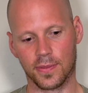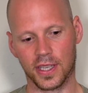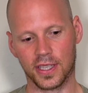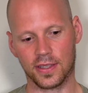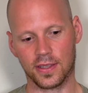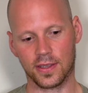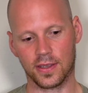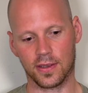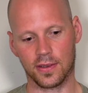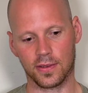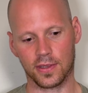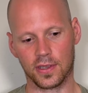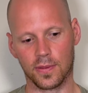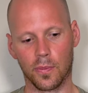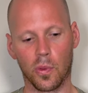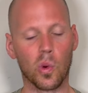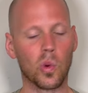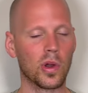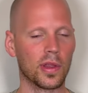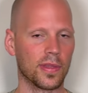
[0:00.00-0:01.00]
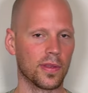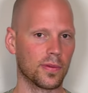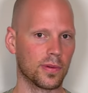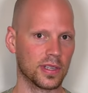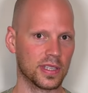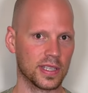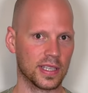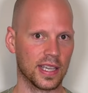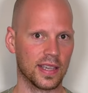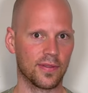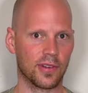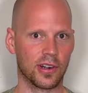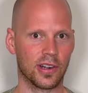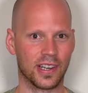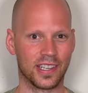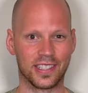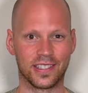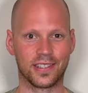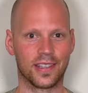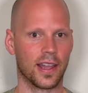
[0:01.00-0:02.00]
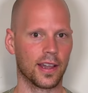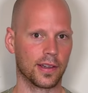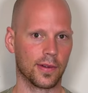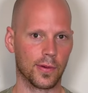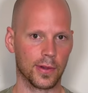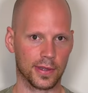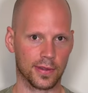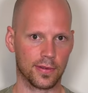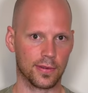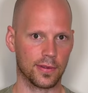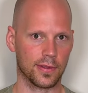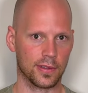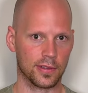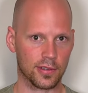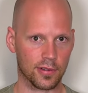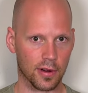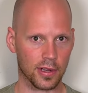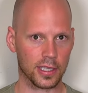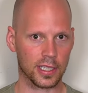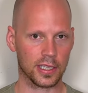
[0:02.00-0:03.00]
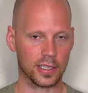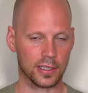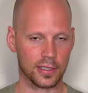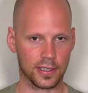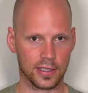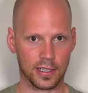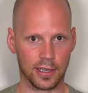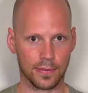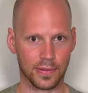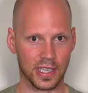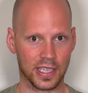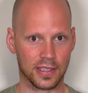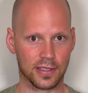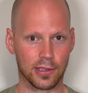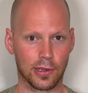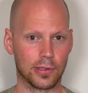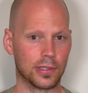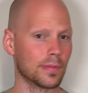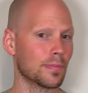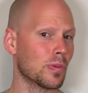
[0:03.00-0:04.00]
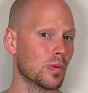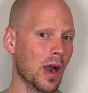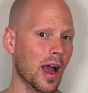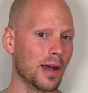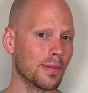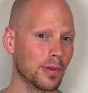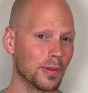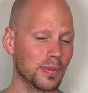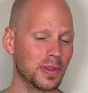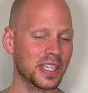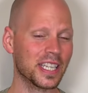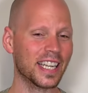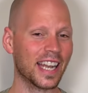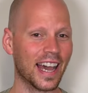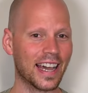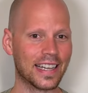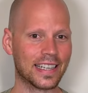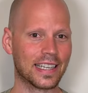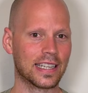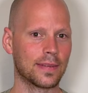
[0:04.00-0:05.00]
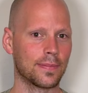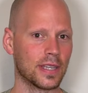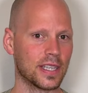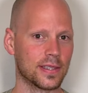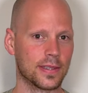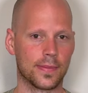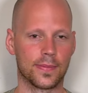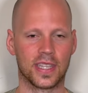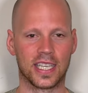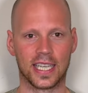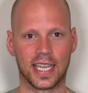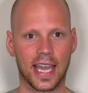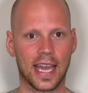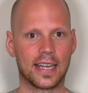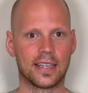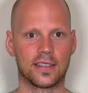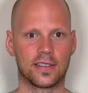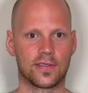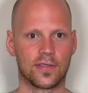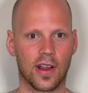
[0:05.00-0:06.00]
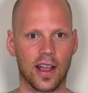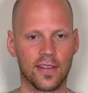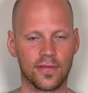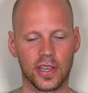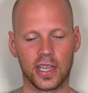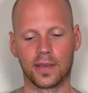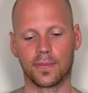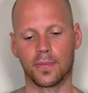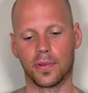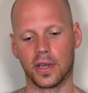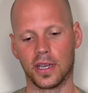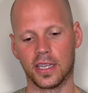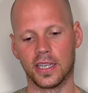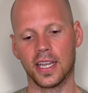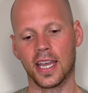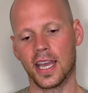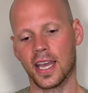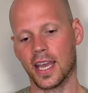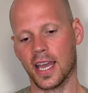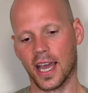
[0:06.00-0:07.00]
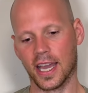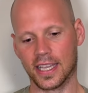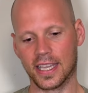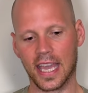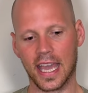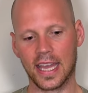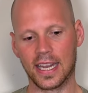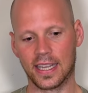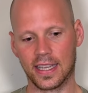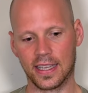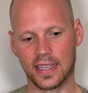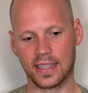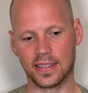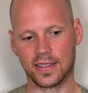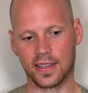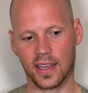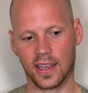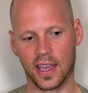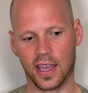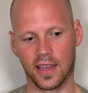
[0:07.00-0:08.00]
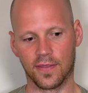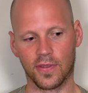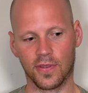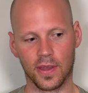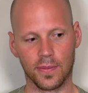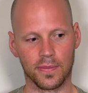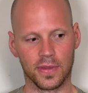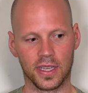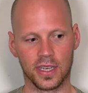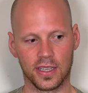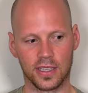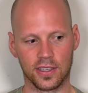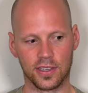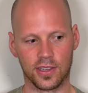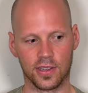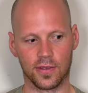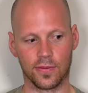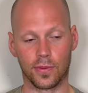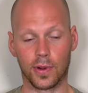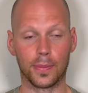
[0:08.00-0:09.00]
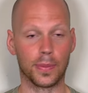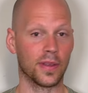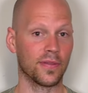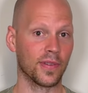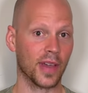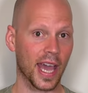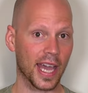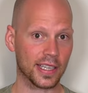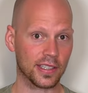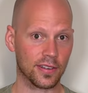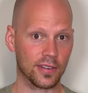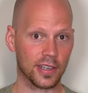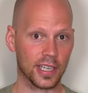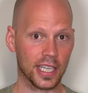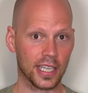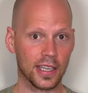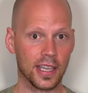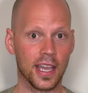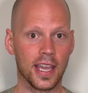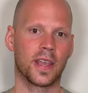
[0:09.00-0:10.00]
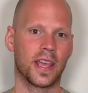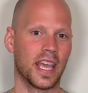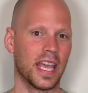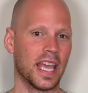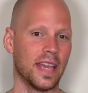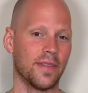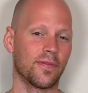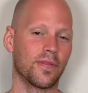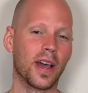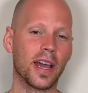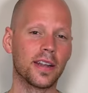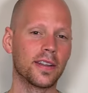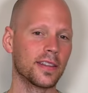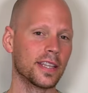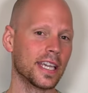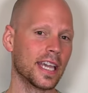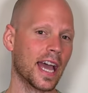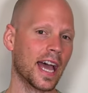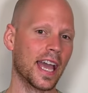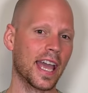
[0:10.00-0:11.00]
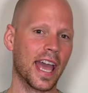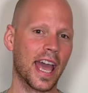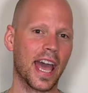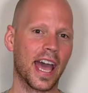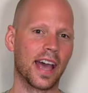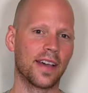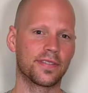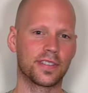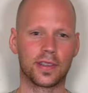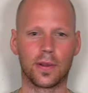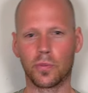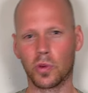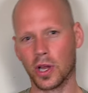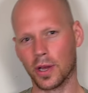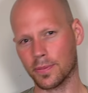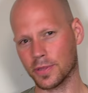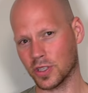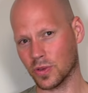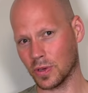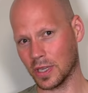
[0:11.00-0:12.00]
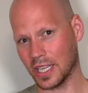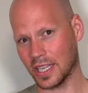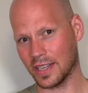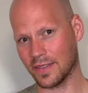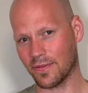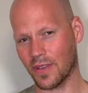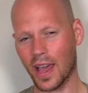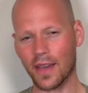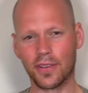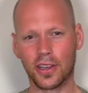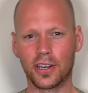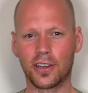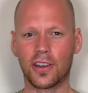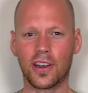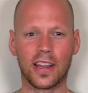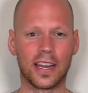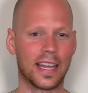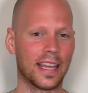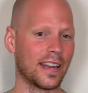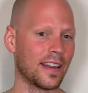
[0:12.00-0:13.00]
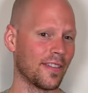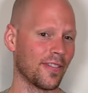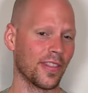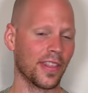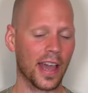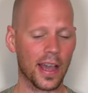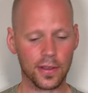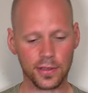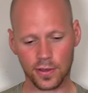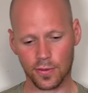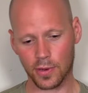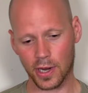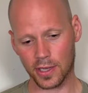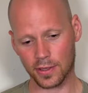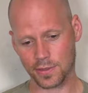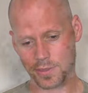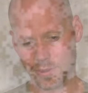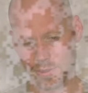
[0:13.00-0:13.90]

meant to support the receiver and it's not going through the trunnion or something. So it's probably not going to be something catastrophic, but again, it's a fitment issue from the factory. And finally, I have somewhere between 500 and 1,000 rounds